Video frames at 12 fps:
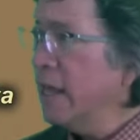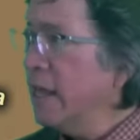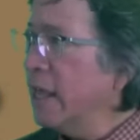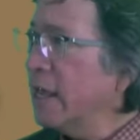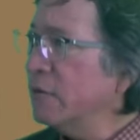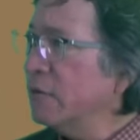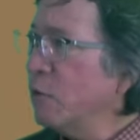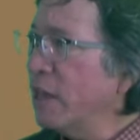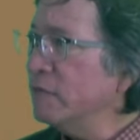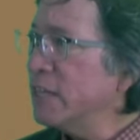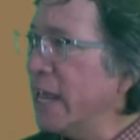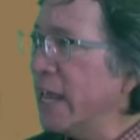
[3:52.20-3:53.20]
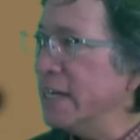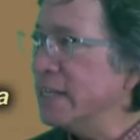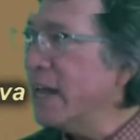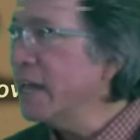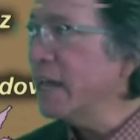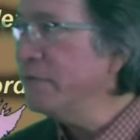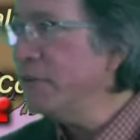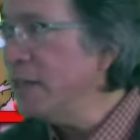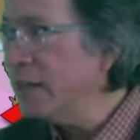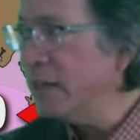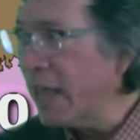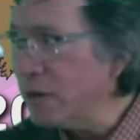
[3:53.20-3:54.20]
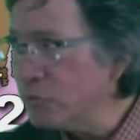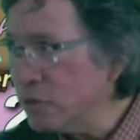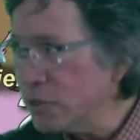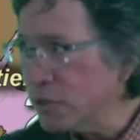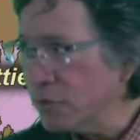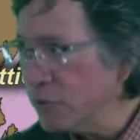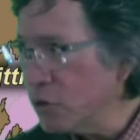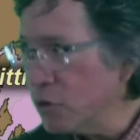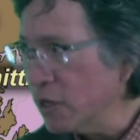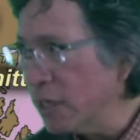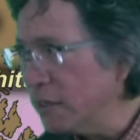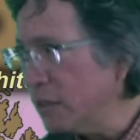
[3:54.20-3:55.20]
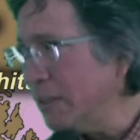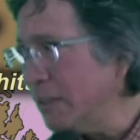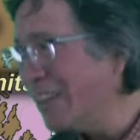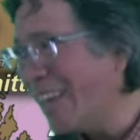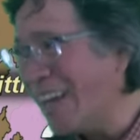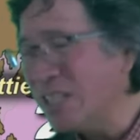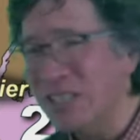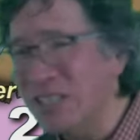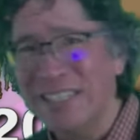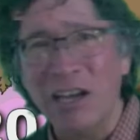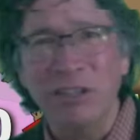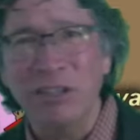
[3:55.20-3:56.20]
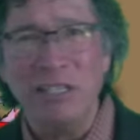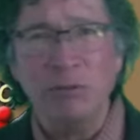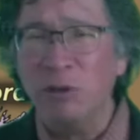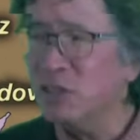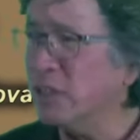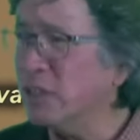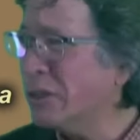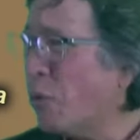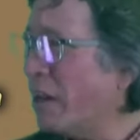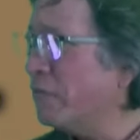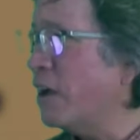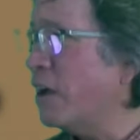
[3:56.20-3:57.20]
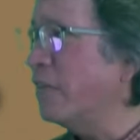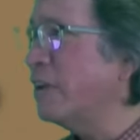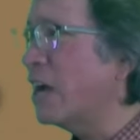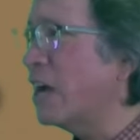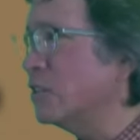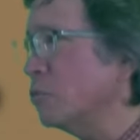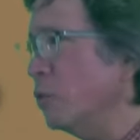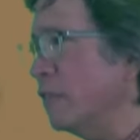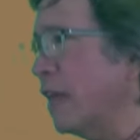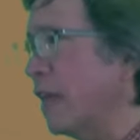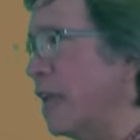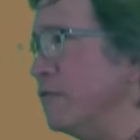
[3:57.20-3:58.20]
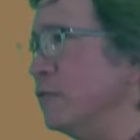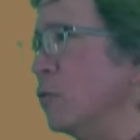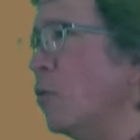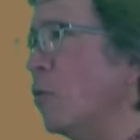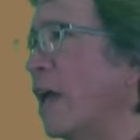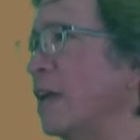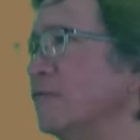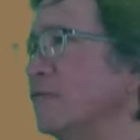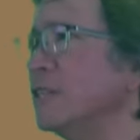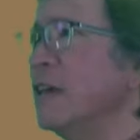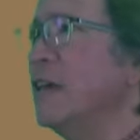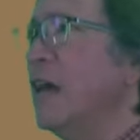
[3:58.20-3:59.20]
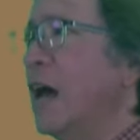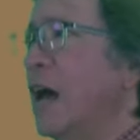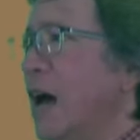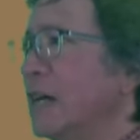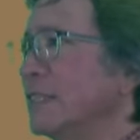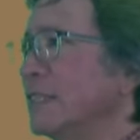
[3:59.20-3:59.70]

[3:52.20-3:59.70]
and waves 8 to 9 feet in the entrance of Cook Inlet, looking at southeast winds to 25 knots with 8 foot waves. On